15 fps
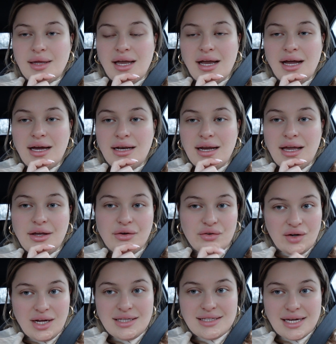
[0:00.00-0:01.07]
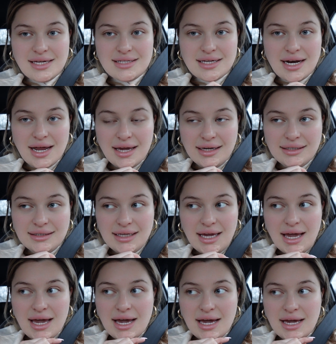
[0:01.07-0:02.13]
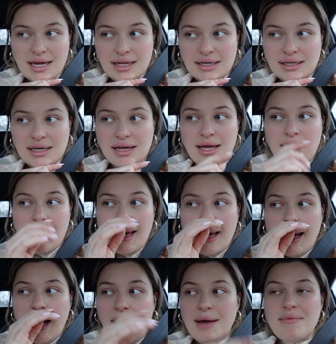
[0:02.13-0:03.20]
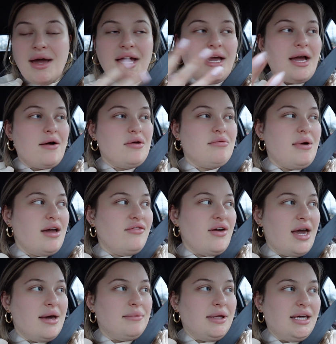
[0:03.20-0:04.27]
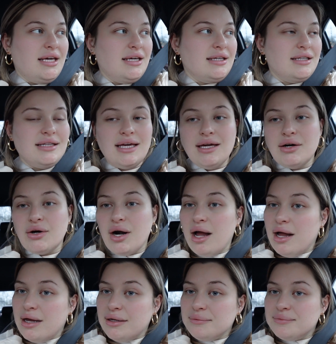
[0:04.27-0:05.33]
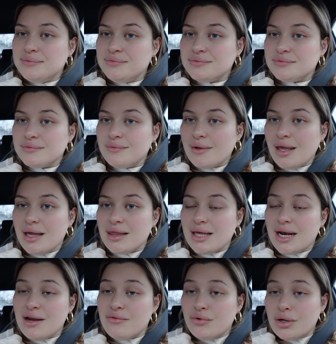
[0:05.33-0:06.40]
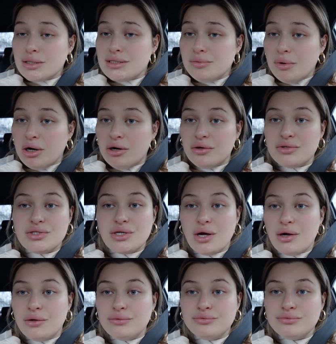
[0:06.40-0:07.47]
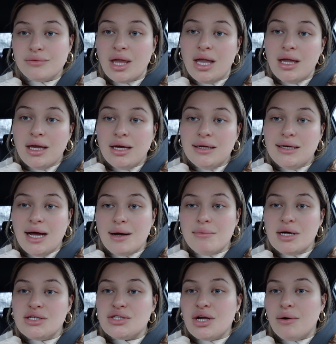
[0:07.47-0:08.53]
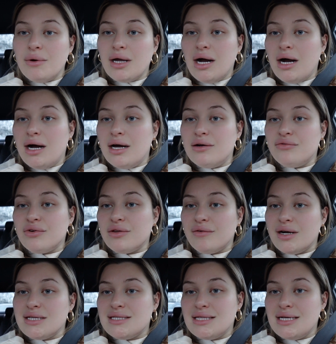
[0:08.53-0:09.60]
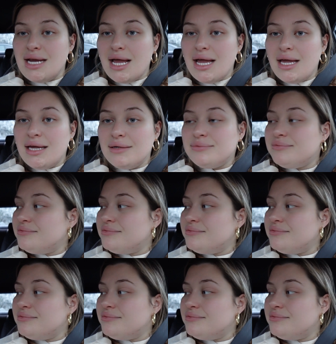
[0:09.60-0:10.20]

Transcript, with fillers: I had a great day today and I'm hanging out with my family later on and then I have work tomorrow. So not much going on for the rest of the day